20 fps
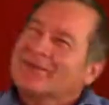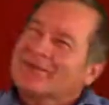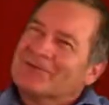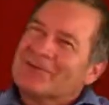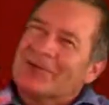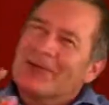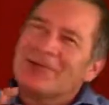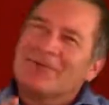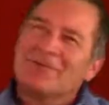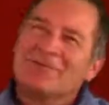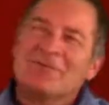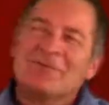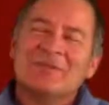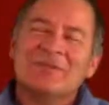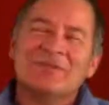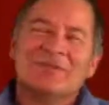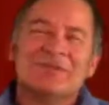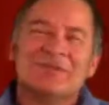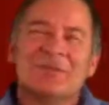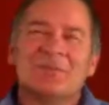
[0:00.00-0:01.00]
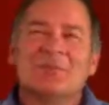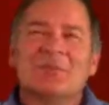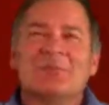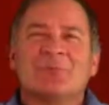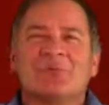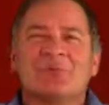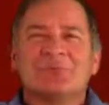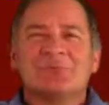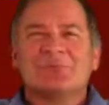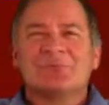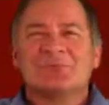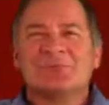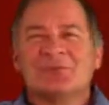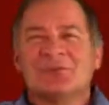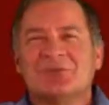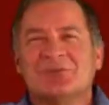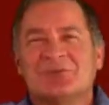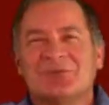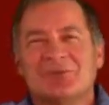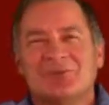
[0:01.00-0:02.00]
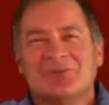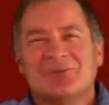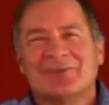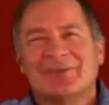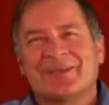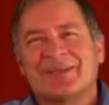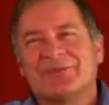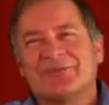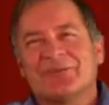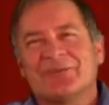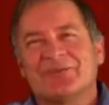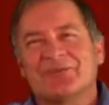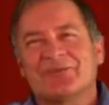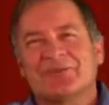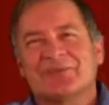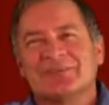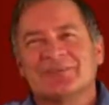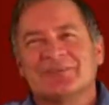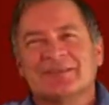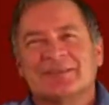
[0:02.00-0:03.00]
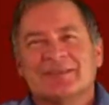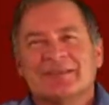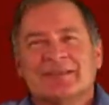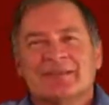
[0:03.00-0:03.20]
try to be a little bit more subdued with your hand motions.